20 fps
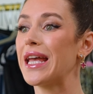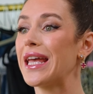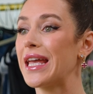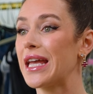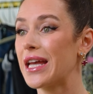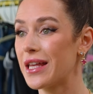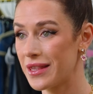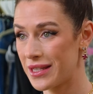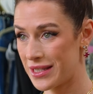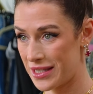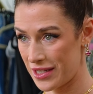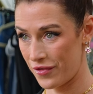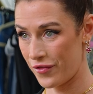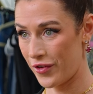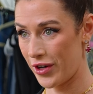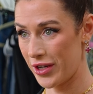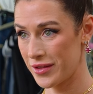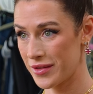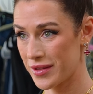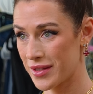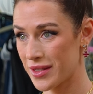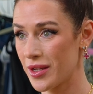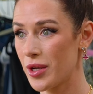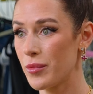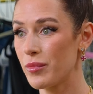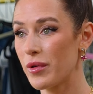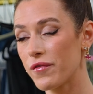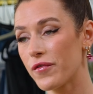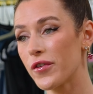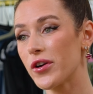and the difference.
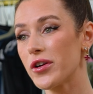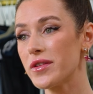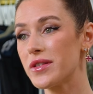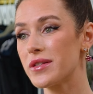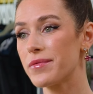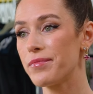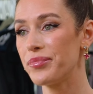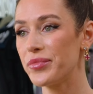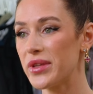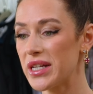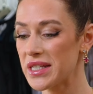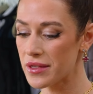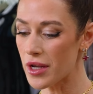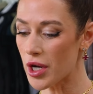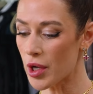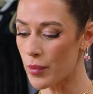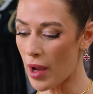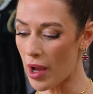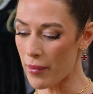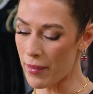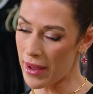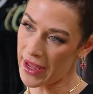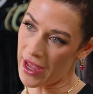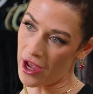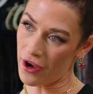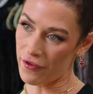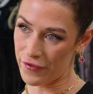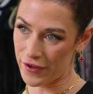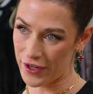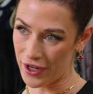But first, let's talk about my
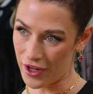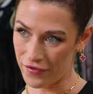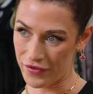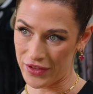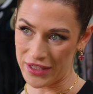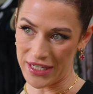outfit of